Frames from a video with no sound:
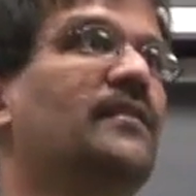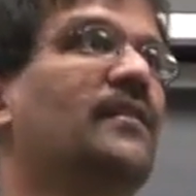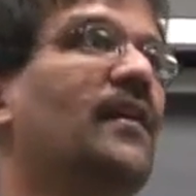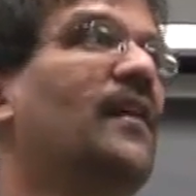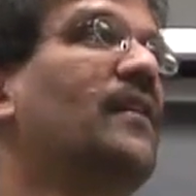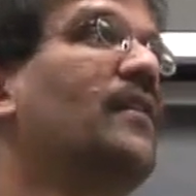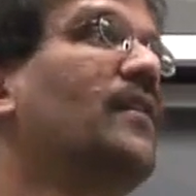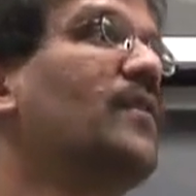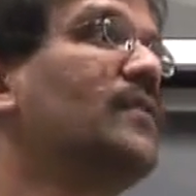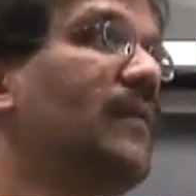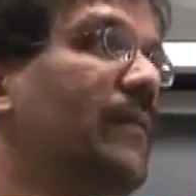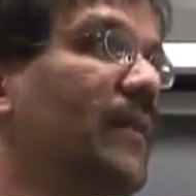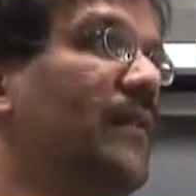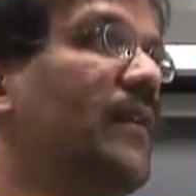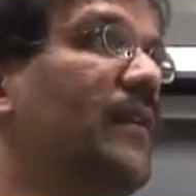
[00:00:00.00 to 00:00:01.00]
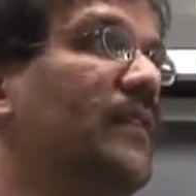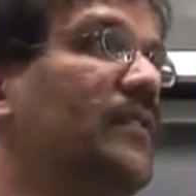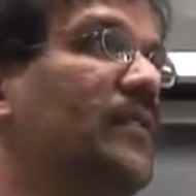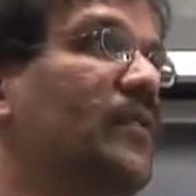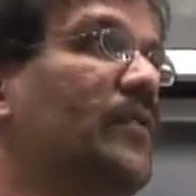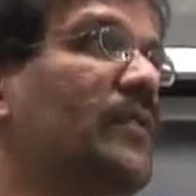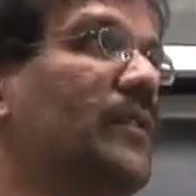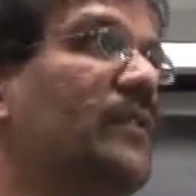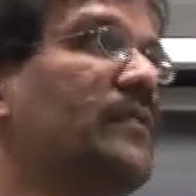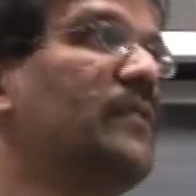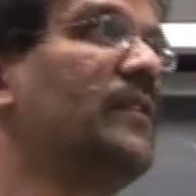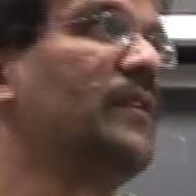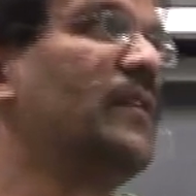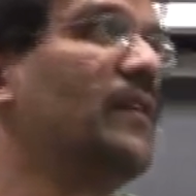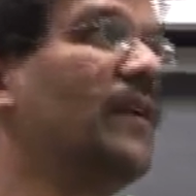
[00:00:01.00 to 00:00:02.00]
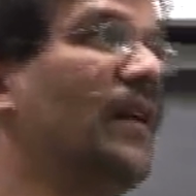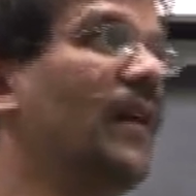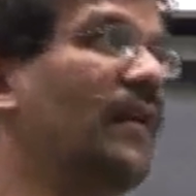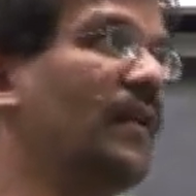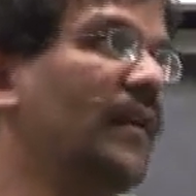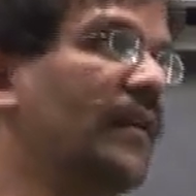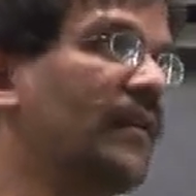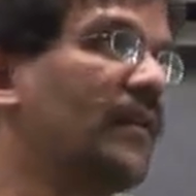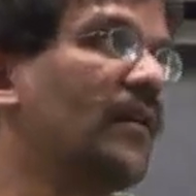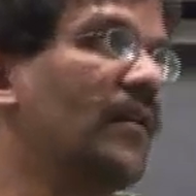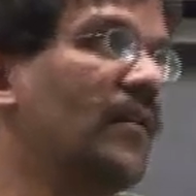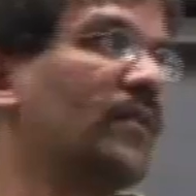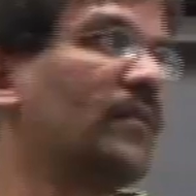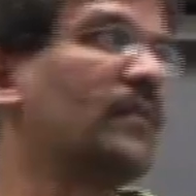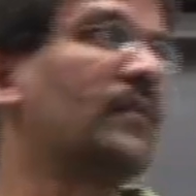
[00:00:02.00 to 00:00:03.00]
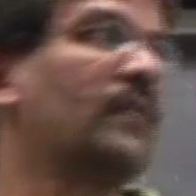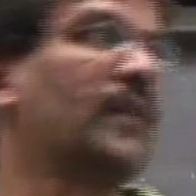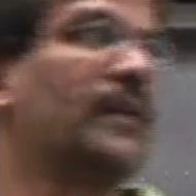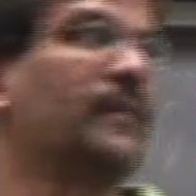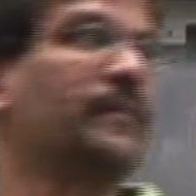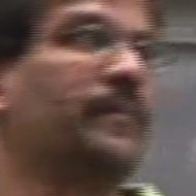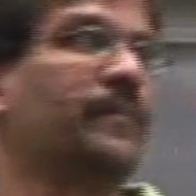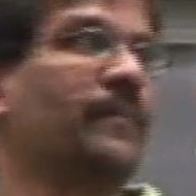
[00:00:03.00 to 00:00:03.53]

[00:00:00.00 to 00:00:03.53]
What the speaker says: start to something that it chooses and let it go, right?